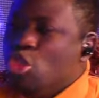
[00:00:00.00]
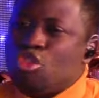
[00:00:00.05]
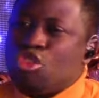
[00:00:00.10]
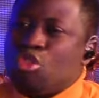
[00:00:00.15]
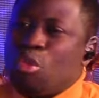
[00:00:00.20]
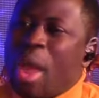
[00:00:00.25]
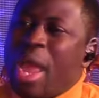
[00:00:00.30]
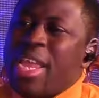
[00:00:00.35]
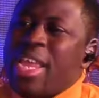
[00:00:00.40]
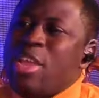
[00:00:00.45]

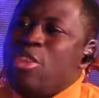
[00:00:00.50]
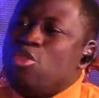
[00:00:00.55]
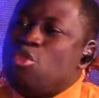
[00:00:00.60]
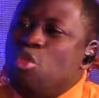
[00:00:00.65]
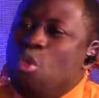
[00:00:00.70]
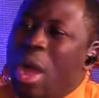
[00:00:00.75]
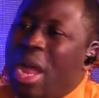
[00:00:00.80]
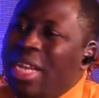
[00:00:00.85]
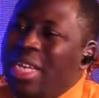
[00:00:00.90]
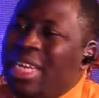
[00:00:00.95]
Trying
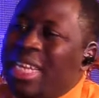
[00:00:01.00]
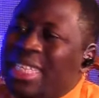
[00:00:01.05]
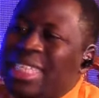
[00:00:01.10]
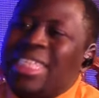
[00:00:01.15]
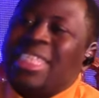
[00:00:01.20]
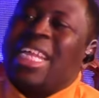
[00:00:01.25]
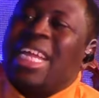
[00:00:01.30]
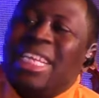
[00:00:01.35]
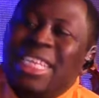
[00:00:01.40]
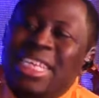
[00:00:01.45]
to
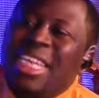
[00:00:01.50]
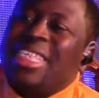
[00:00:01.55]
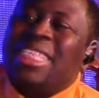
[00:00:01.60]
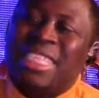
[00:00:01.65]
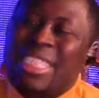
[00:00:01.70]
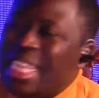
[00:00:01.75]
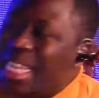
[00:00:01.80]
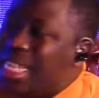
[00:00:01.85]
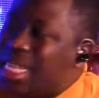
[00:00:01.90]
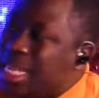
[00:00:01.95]
understand the
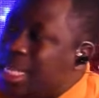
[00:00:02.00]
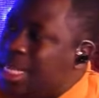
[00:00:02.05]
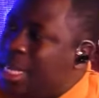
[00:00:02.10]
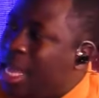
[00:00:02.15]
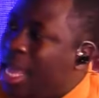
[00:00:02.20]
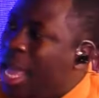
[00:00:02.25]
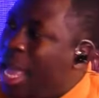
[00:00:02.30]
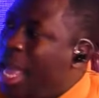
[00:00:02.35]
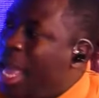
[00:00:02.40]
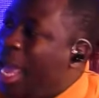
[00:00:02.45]
season
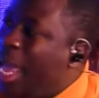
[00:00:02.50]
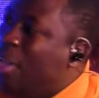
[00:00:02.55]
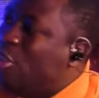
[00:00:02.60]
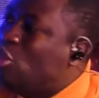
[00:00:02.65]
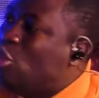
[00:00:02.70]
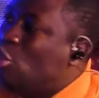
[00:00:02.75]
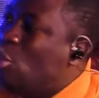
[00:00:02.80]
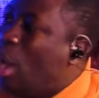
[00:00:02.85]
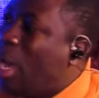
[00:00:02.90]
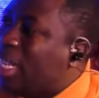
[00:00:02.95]
and
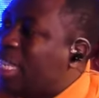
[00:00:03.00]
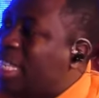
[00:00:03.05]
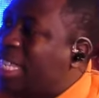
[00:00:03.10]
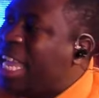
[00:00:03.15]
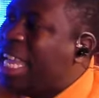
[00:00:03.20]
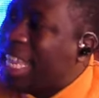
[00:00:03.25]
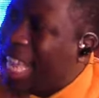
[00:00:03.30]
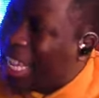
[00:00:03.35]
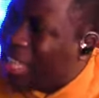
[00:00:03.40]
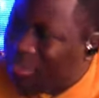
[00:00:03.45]
to what?
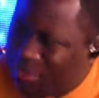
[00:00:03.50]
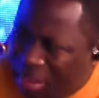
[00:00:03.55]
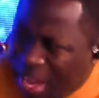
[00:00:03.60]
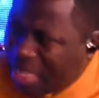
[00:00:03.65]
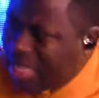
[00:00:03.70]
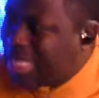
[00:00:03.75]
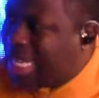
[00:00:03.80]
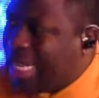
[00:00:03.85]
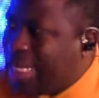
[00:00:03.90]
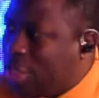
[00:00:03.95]
Take
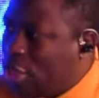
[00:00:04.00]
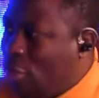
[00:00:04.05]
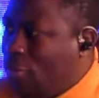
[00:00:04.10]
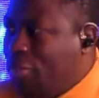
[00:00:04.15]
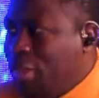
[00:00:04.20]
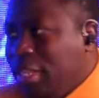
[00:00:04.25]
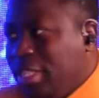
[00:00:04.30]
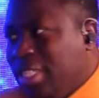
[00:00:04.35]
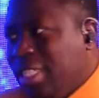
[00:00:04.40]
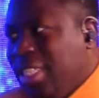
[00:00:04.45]
advantage
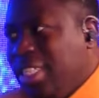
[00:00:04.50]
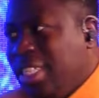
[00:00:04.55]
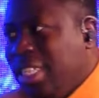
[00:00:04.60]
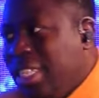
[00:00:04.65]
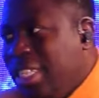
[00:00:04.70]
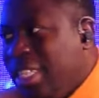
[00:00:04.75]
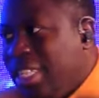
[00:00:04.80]
of the season.